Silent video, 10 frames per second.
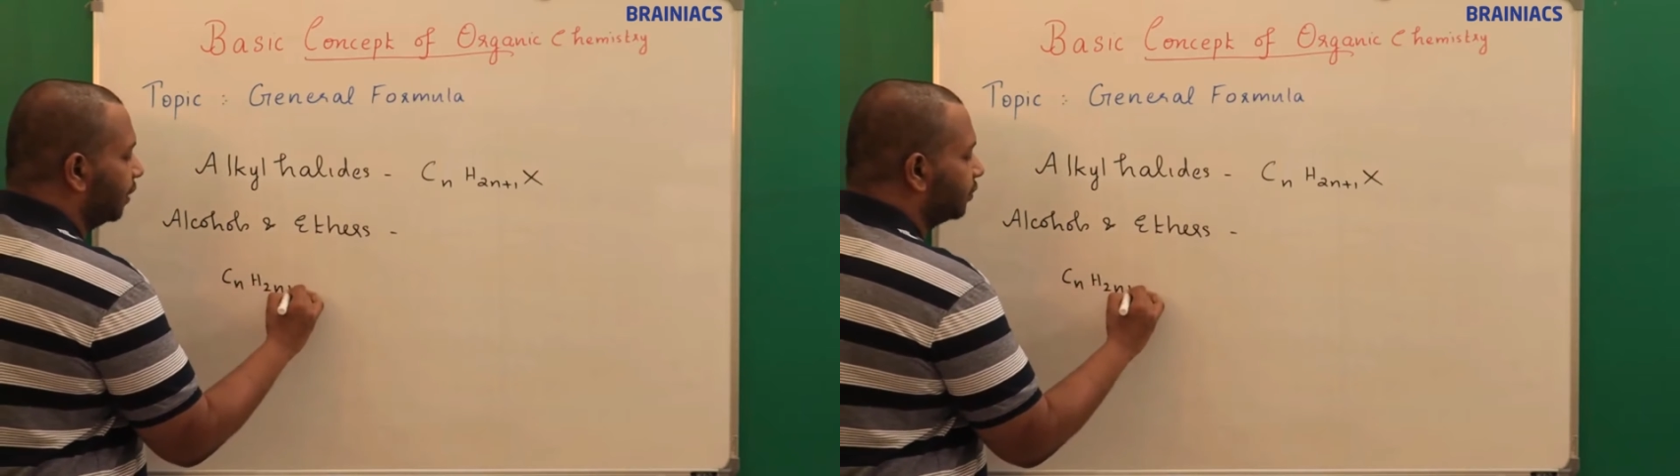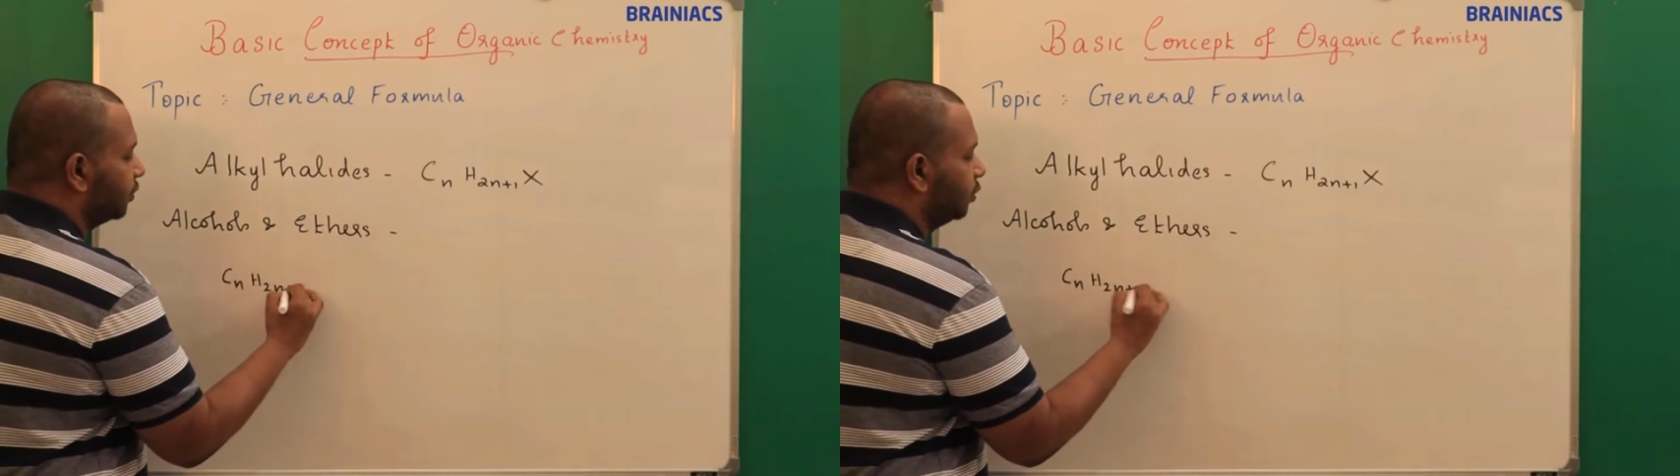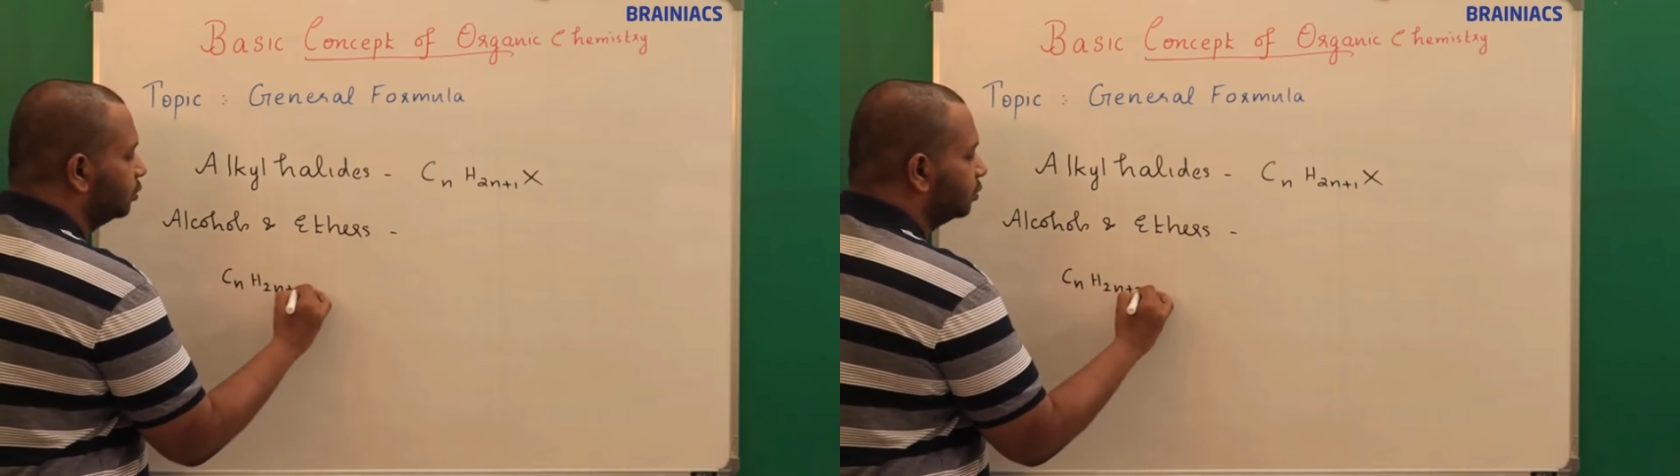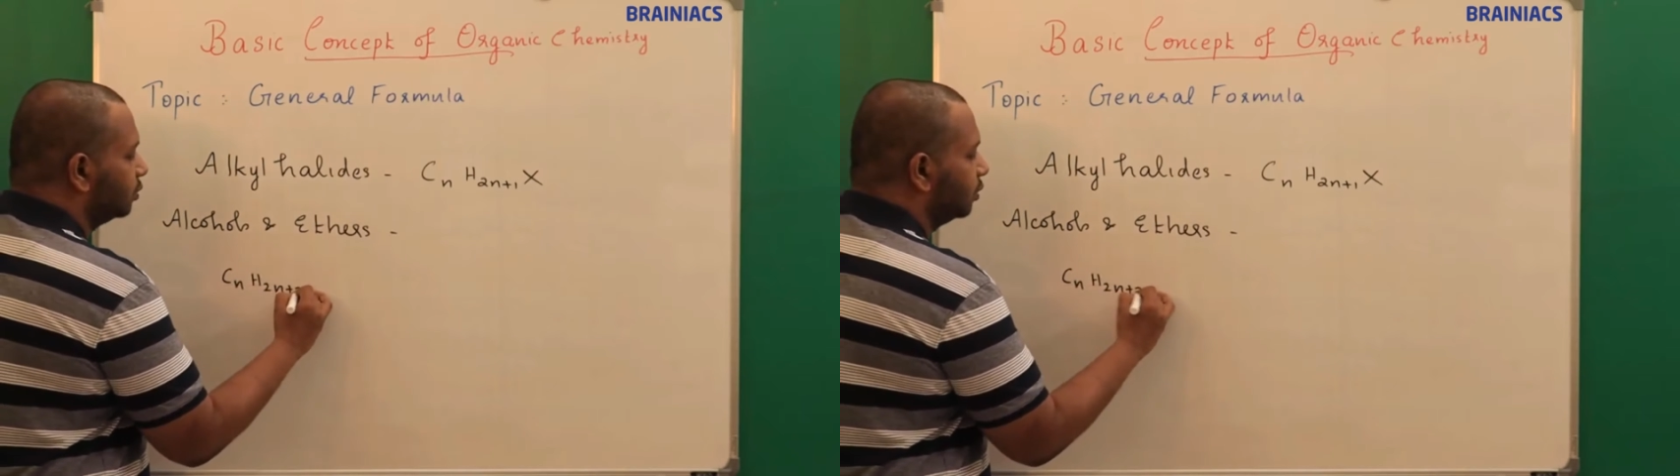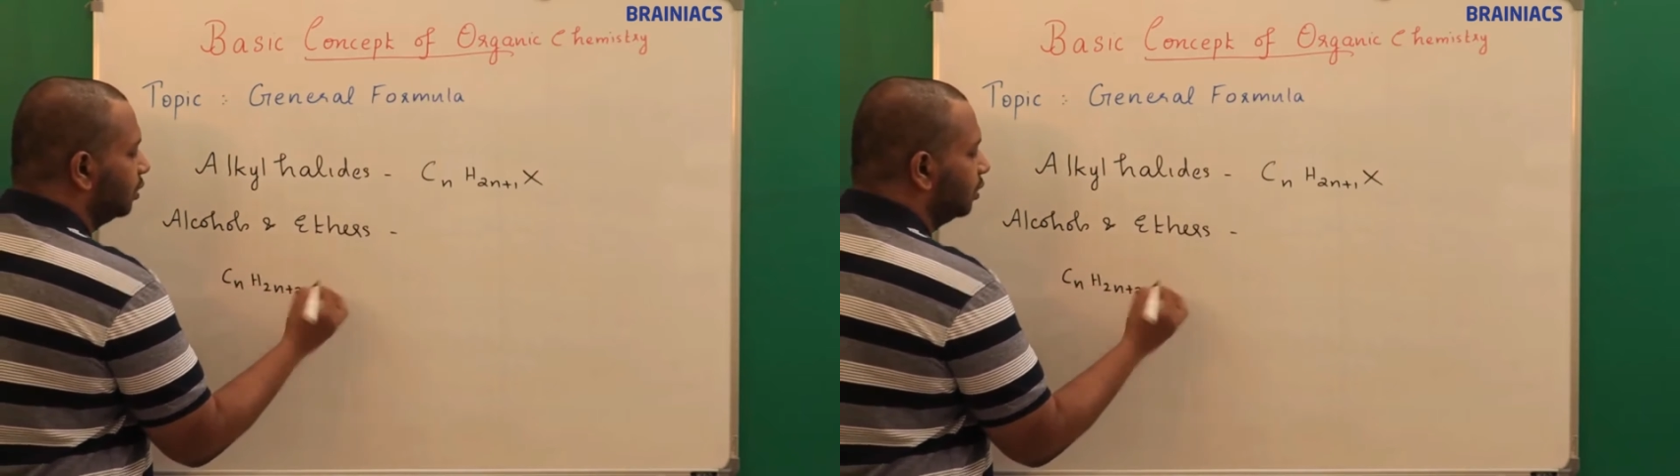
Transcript: plus 2.